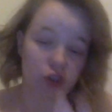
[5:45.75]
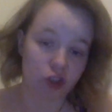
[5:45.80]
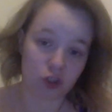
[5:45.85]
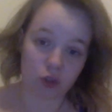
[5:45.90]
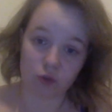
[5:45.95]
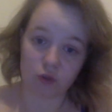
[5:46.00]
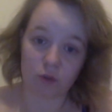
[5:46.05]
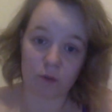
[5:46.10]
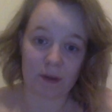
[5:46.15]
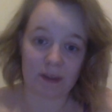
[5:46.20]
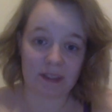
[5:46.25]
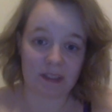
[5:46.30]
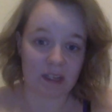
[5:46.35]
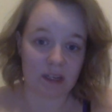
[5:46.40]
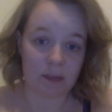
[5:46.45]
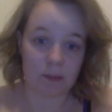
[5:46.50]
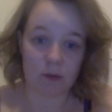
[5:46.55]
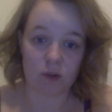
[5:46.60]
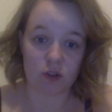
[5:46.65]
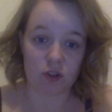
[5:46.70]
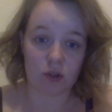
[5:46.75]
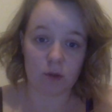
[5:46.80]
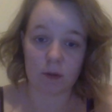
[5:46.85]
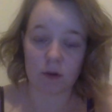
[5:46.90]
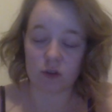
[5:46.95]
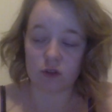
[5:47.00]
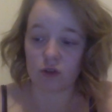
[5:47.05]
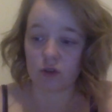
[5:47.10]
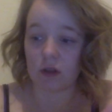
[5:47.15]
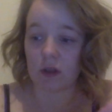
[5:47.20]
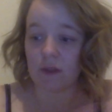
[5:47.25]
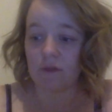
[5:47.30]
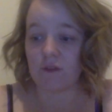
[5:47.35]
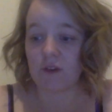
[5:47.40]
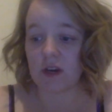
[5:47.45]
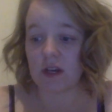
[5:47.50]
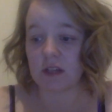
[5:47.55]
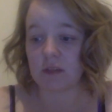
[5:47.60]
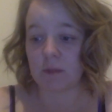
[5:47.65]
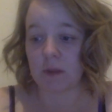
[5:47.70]
just automatically put too much on in the
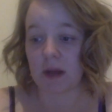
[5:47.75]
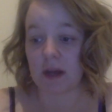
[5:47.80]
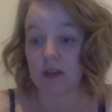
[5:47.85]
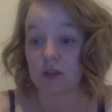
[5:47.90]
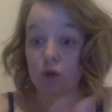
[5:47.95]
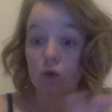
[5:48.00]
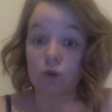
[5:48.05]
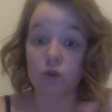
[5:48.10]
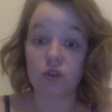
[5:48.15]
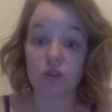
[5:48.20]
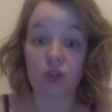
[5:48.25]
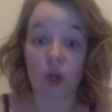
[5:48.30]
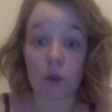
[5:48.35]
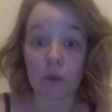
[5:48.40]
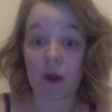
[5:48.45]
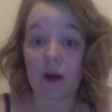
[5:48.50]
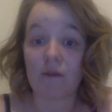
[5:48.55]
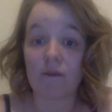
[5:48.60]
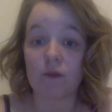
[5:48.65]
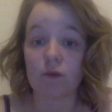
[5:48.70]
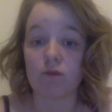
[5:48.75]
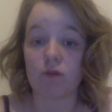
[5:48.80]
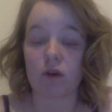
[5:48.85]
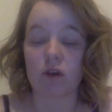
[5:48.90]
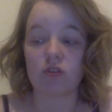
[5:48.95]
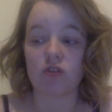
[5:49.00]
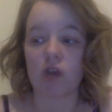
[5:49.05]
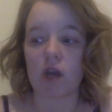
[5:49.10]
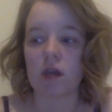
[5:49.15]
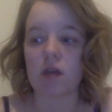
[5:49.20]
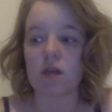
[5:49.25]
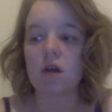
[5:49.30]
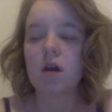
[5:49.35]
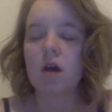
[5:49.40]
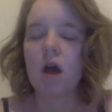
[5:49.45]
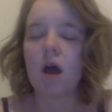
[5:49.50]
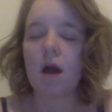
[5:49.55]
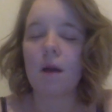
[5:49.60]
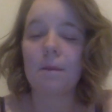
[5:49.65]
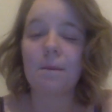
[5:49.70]
first place, or you don't have the right shade,
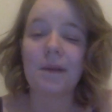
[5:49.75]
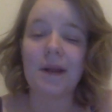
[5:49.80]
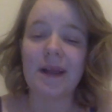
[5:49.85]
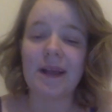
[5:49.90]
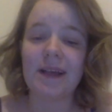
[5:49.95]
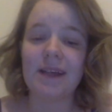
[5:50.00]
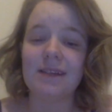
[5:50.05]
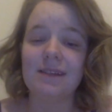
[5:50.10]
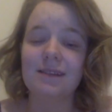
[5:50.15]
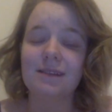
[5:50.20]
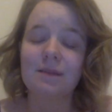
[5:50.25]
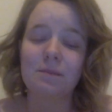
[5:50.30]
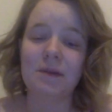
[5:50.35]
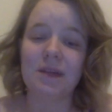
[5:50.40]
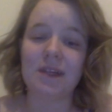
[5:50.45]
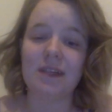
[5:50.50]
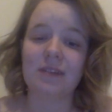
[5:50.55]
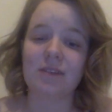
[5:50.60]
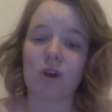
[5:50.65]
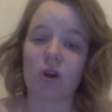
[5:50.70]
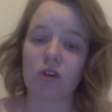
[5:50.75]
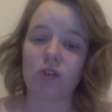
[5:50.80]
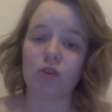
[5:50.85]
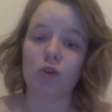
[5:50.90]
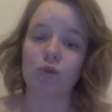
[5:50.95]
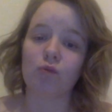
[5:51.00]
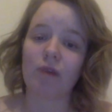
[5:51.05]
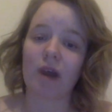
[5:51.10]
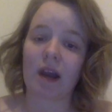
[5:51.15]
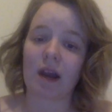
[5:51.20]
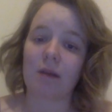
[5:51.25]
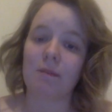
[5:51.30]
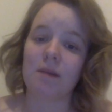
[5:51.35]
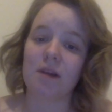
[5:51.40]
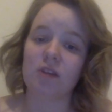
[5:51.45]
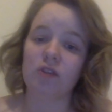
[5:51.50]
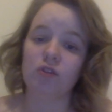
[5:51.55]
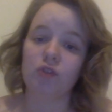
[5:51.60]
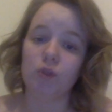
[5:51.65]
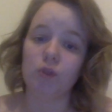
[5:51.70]
please, I do
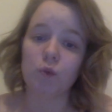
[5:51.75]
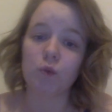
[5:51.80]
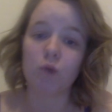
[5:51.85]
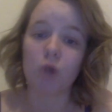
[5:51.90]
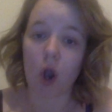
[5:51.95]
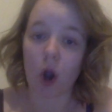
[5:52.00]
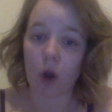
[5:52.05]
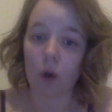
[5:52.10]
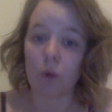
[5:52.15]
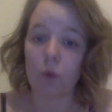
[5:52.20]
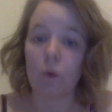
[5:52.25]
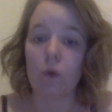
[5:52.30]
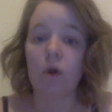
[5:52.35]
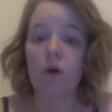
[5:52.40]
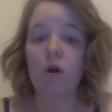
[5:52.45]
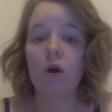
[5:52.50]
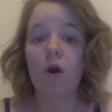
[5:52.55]
recommend you go